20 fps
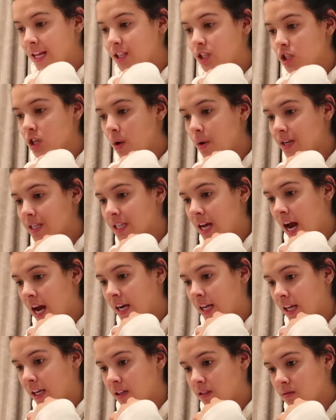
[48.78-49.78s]
It's so
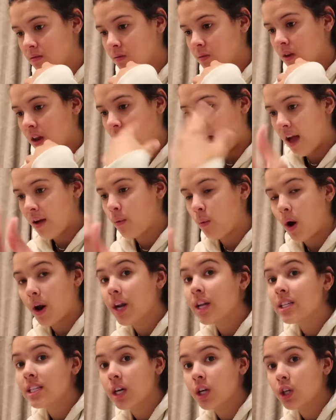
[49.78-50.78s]
exciting. I
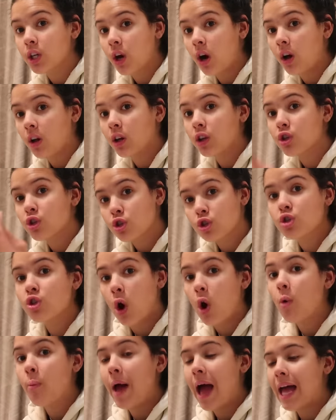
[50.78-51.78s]
want to tell y'all
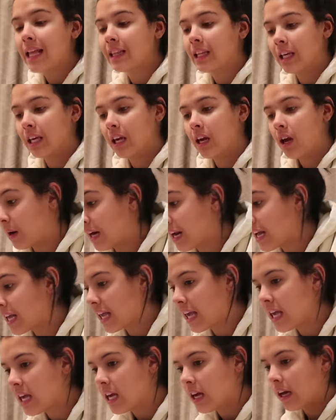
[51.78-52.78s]
so badly, but I
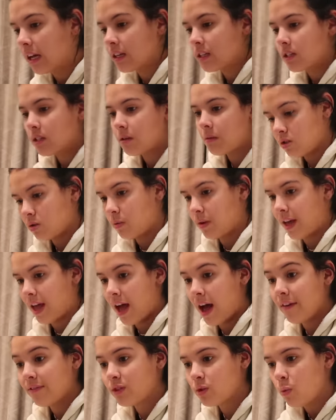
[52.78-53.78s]
can't, so we
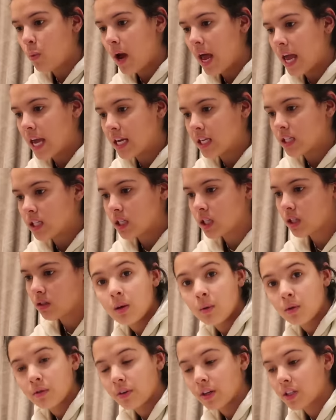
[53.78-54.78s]
have to wait.
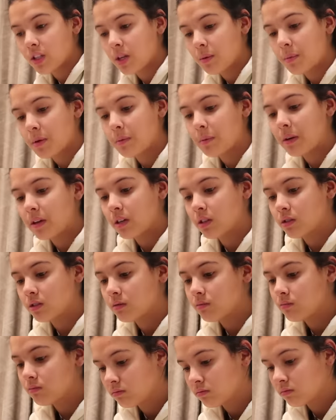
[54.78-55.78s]
And we're FaceTiming me and my
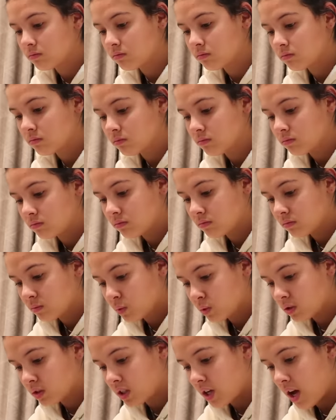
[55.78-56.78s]
cousin.
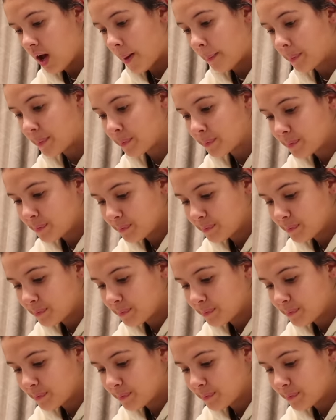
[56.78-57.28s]
What's up?